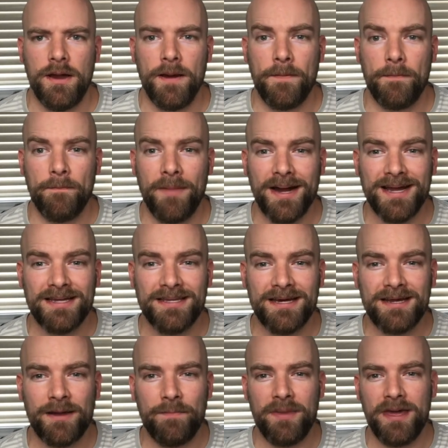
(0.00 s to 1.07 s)

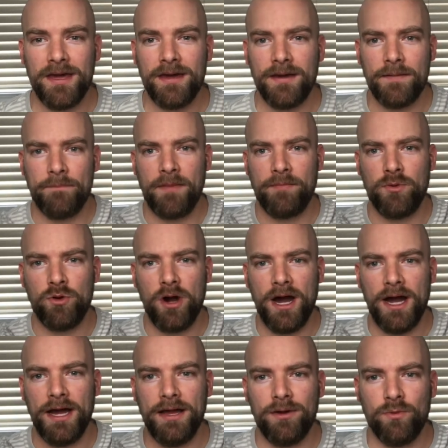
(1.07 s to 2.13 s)
Magandang gabi,
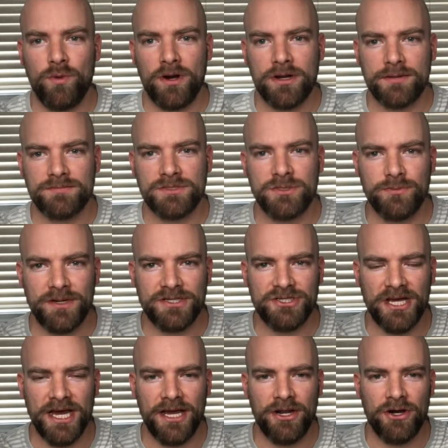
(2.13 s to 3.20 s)
mabuhay. Welcome to my
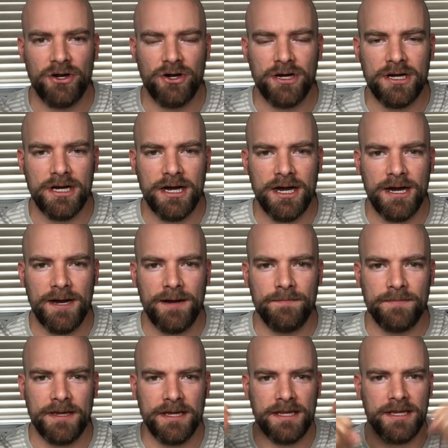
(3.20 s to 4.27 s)
channel. Um,
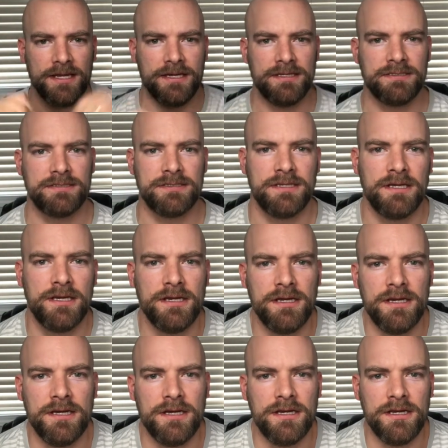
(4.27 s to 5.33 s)
it is
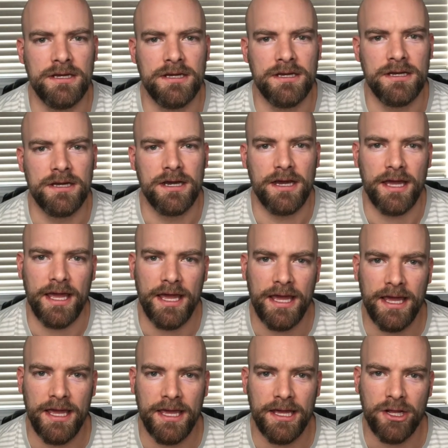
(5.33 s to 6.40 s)

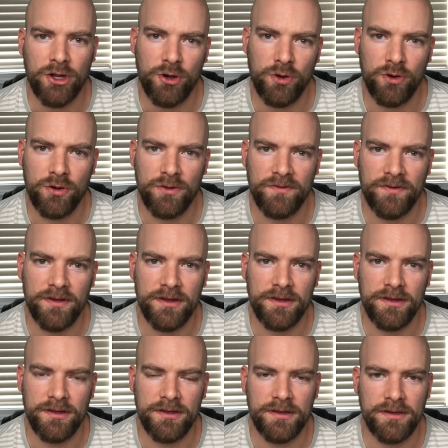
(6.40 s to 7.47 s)
a cold
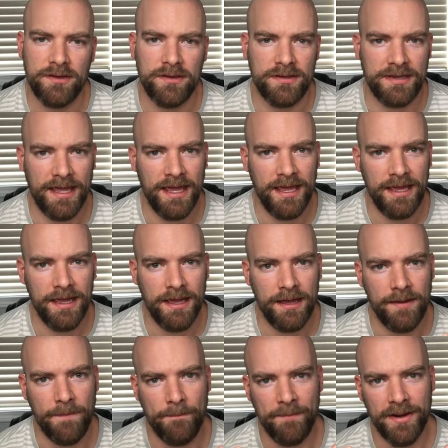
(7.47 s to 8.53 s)
day,
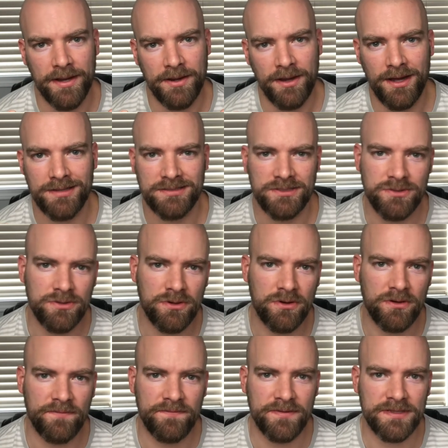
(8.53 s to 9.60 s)
but not too
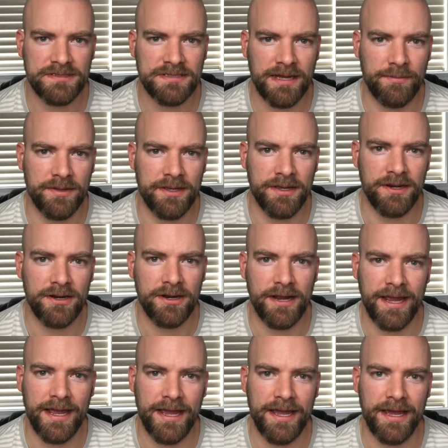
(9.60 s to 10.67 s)
cold for this time of year.
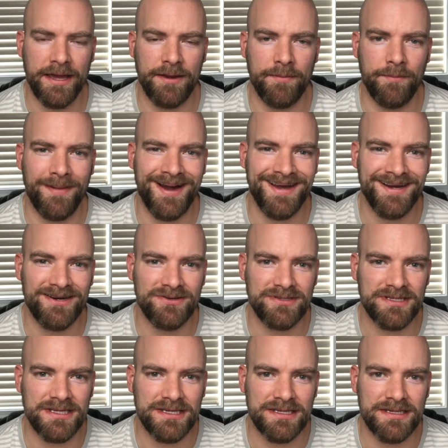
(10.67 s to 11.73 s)
And my
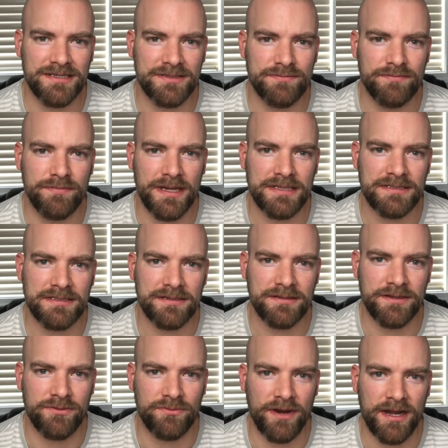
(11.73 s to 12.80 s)
house is basically
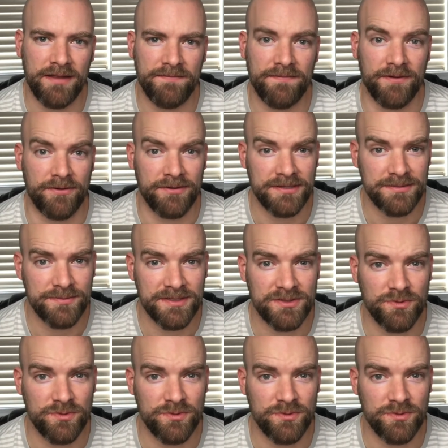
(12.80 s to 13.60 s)
ready for Christmas.